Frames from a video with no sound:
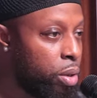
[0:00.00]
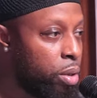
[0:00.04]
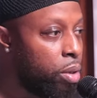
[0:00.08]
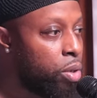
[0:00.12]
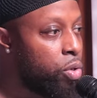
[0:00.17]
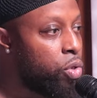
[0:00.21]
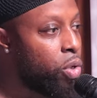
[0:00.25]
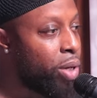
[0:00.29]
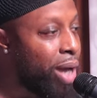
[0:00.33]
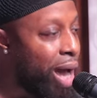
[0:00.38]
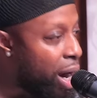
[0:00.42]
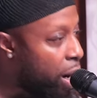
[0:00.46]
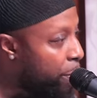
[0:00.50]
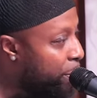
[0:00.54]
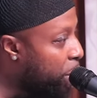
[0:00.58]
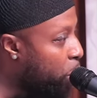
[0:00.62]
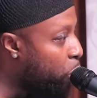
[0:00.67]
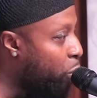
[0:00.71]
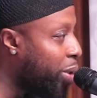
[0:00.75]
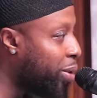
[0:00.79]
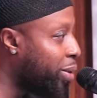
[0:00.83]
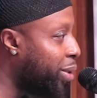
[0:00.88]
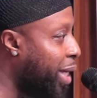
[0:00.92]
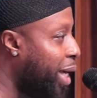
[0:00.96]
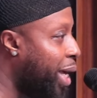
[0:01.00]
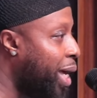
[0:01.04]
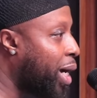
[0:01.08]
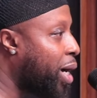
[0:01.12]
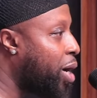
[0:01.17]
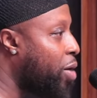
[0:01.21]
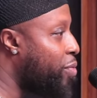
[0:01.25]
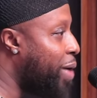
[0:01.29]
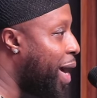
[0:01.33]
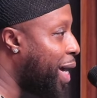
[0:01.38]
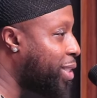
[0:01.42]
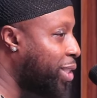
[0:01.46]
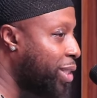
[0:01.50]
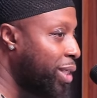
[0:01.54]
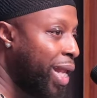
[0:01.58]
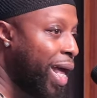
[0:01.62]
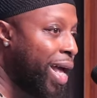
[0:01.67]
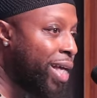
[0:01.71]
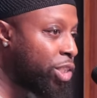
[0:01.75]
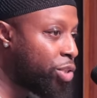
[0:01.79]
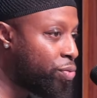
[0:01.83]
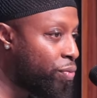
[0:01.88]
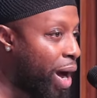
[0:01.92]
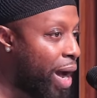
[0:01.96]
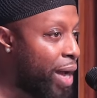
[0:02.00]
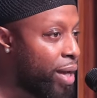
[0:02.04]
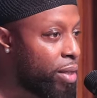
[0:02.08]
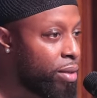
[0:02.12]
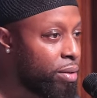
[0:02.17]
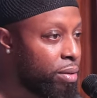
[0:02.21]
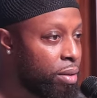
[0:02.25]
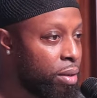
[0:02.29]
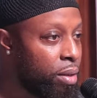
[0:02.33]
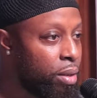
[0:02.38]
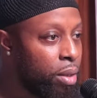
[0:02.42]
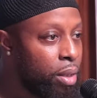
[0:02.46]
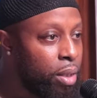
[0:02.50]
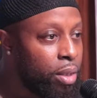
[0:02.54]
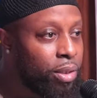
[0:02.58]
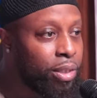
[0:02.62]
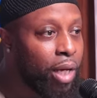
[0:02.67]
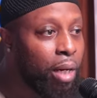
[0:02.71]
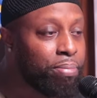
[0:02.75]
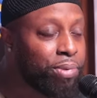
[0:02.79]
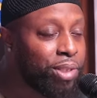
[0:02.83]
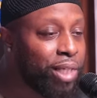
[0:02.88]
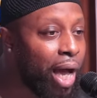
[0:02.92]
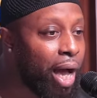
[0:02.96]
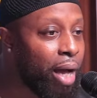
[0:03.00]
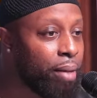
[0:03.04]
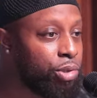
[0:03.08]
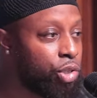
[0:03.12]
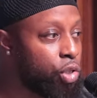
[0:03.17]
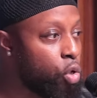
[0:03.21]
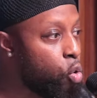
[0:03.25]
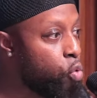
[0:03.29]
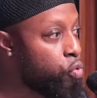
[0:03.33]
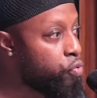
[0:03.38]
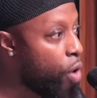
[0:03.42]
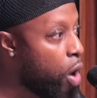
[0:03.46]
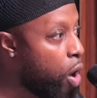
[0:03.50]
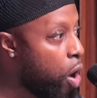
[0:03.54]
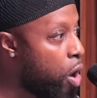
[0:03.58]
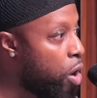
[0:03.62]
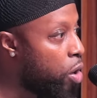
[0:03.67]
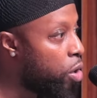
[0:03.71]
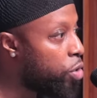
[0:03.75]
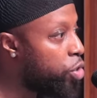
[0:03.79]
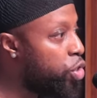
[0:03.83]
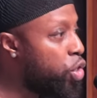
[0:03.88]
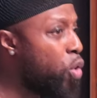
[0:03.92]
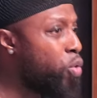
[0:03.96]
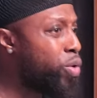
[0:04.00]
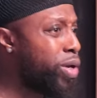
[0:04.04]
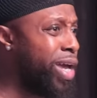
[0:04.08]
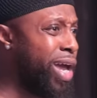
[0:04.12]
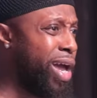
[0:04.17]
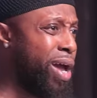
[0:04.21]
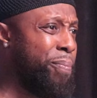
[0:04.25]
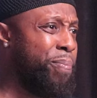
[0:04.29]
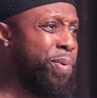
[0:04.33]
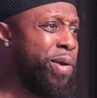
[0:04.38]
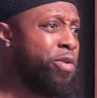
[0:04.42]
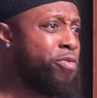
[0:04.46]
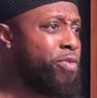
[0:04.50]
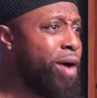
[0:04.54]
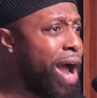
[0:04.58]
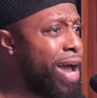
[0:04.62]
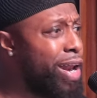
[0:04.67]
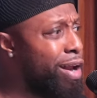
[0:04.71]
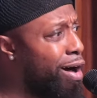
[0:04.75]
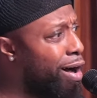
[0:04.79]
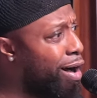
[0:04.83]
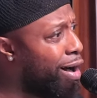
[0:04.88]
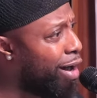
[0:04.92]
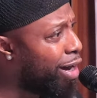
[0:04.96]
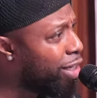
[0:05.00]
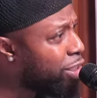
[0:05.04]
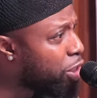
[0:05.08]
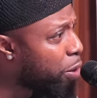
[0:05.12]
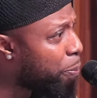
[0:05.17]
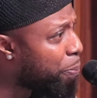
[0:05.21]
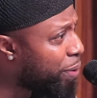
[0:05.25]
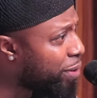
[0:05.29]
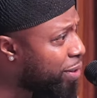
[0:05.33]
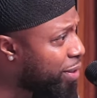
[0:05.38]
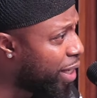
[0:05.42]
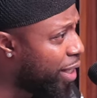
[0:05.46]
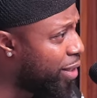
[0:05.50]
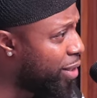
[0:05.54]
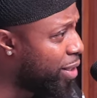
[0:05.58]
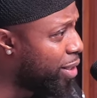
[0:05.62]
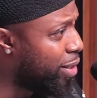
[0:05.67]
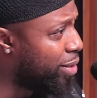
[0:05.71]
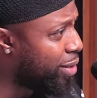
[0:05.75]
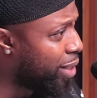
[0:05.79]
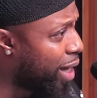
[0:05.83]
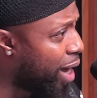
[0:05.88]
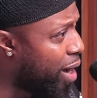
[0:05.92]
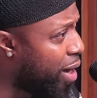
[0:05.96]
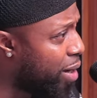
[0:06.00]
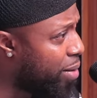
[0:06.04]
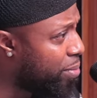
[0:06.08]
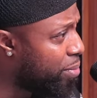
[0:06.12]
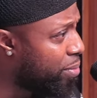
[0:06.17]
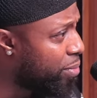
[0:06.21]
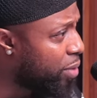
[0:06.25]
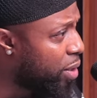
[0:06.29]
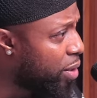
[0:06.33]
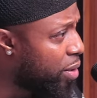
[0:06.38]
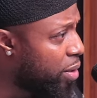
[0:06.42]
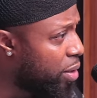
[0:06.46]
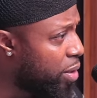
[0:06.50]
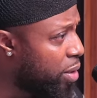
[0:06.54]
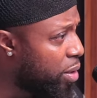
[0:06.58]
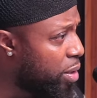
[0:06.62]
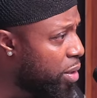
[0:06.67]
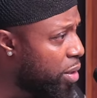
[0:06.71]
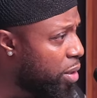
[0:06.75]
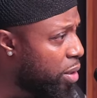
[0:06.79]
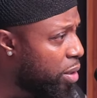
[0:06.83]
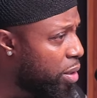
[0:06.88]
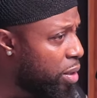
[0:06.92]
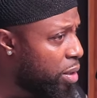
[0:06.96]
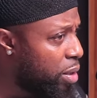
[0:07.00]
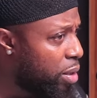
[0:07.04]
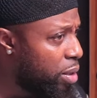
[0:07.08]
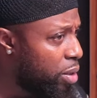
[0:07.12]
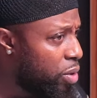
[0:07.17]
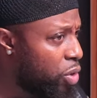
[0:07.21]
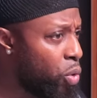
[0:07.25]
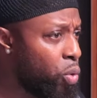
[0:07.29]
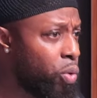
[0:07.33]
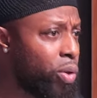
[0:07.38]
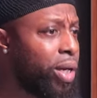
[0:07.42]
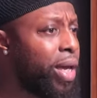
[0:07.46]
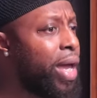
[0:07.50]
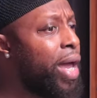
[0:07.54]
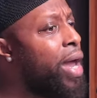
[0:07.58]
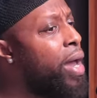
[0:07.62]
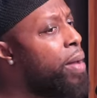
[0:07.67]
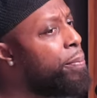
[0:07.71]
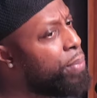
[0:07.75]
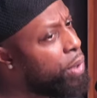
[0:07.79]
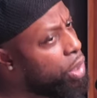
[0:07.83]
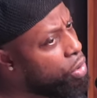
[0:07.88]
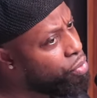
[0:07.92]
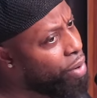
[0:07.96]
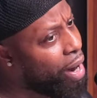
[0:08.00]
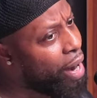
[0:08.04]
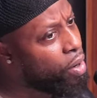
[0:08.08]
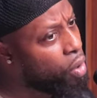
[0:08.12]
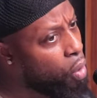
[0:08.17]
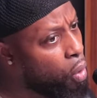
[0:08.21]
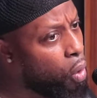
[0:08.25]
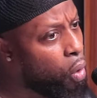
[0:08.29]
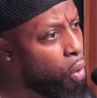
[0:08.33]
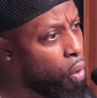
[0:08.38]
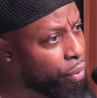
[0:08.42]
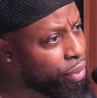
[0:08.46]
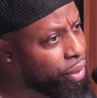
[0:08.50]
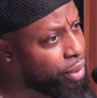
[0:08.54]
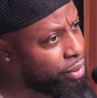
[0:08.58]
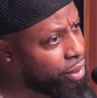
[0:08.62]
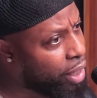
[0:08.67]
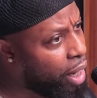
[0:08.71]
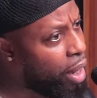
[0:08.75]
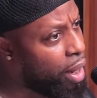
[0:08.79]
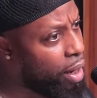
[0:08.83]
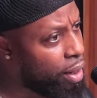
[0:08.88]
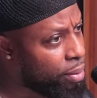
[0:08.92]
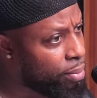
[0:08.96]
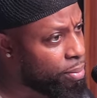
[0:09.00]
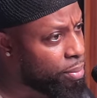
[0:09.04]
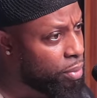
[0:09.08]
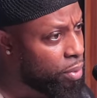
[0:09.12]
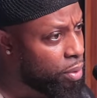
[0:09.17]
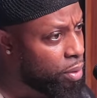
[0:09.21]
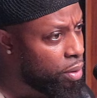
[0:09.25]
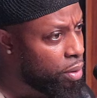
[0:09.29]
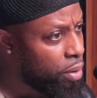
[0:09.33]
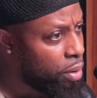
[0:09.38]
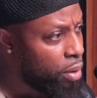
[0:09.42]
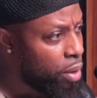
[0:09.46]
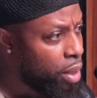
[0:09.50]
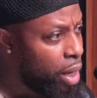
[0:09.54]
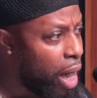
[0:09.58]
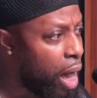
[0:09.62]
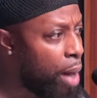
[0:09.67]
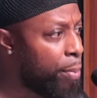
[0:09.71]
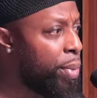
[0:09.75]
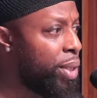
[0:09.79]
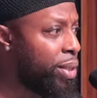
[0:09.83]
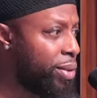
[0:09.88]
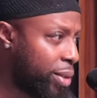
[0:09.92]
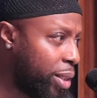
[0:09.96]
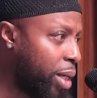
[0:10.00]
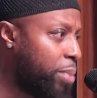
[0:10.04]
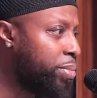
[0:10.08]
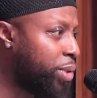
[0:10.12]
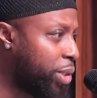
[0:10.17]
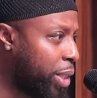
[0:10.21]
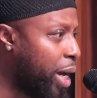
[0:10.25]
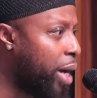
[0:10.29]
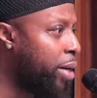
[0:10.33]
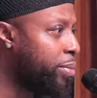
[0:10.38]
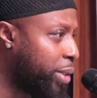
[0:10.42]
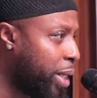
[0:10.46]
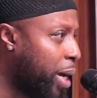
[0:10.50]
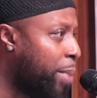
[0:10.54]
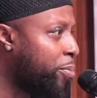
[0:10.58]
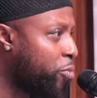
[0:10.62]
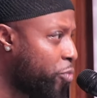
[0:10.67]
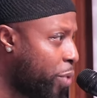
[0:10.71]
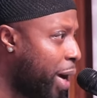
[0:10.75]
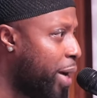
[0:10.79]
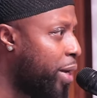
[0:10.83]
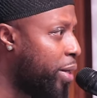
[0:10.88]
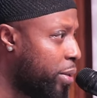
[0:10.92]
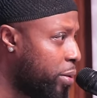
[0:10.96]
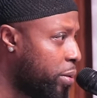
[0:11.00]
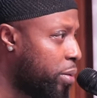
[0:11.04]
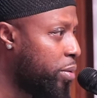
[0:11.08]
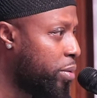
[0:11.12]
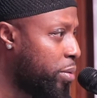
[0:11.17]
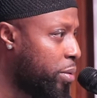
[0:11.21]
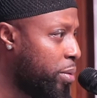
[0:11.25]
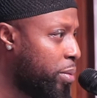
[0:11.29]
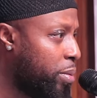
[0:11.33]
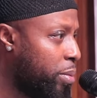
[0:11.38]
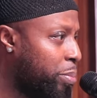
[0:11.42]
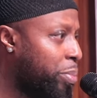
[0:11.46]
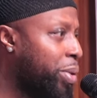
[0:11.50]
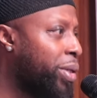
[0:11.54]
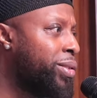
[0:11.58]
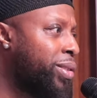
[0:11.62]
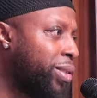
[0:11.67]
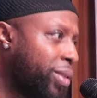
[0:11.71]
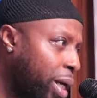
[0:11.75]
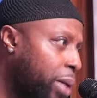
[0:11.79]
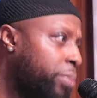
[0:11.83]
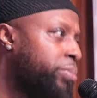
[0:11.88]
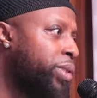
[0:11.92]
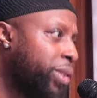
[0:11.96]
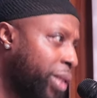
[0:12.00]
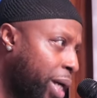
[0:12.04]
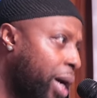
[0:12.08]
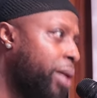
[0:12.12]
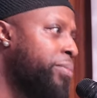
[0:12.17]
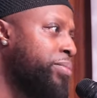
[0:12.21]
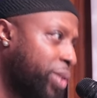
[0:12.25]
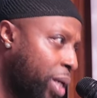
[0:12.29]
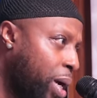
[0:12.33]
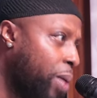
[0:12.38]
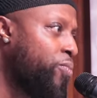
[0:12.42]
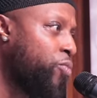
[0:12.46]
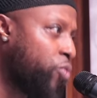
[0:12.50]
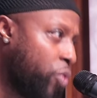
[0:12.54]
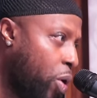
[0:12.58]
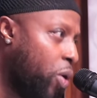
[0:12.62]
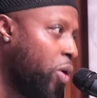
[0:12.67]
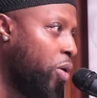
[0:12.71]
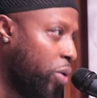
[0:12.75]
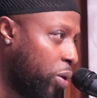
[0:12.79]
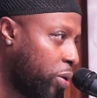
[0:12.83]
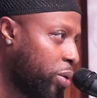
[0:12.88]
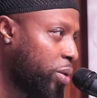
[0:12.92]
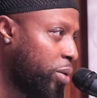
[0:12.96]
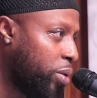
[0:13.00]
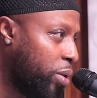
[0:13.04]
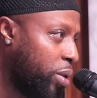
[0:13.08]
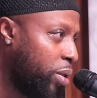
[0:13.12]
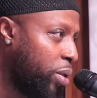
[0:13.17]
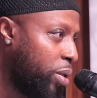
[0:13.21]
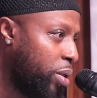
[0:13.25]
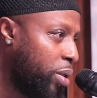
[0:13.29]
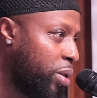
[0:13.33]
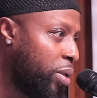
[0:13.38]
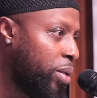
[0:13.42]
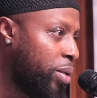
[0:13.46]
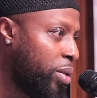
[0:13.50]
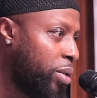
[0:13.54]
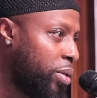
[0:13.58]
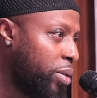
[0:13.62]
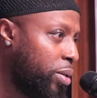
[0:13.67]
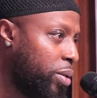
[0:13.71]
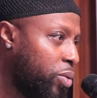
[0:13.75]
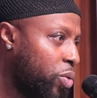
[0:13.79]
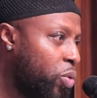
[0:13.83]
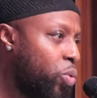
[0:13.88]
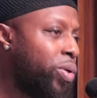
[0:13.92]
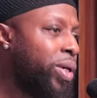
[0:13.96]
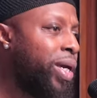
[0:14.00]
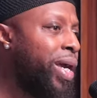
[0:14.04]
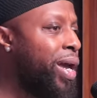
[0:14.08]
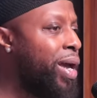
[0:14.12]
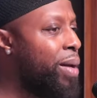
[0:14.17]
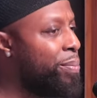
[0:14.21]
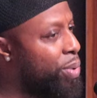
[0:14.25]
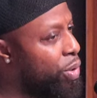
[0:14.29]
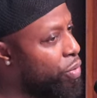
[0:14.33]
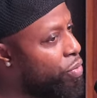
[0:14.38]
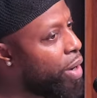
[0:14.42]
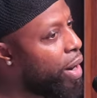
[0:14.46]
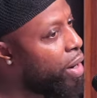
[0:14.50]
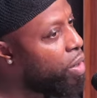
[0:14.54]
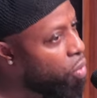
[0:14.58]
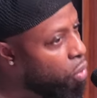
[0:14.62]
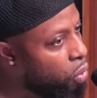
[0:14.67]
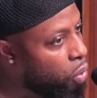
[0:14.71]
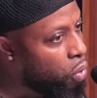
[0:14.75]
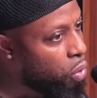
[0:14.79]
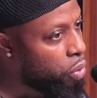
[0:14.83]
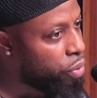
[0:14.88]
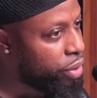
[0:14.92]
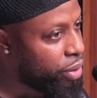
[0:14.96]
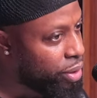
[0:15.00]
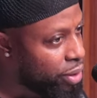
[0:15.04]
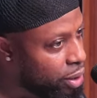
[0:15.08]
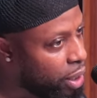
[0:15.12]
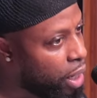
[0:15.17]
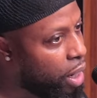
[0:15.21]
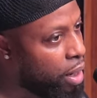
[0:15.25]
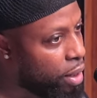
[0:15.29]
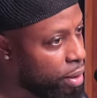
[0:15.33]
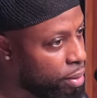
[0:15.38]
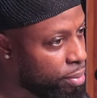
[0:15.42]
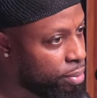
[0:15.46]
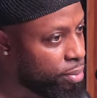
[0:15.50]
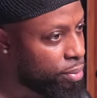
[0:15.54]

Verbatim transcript: You got to be willing to hear correction. That's right. Sometimes you wrong. You can't be right 100% of the time. You can't be right all the time. I mean, sometimes I'm right, but sometimes I'm wrong. You can't be right all the time.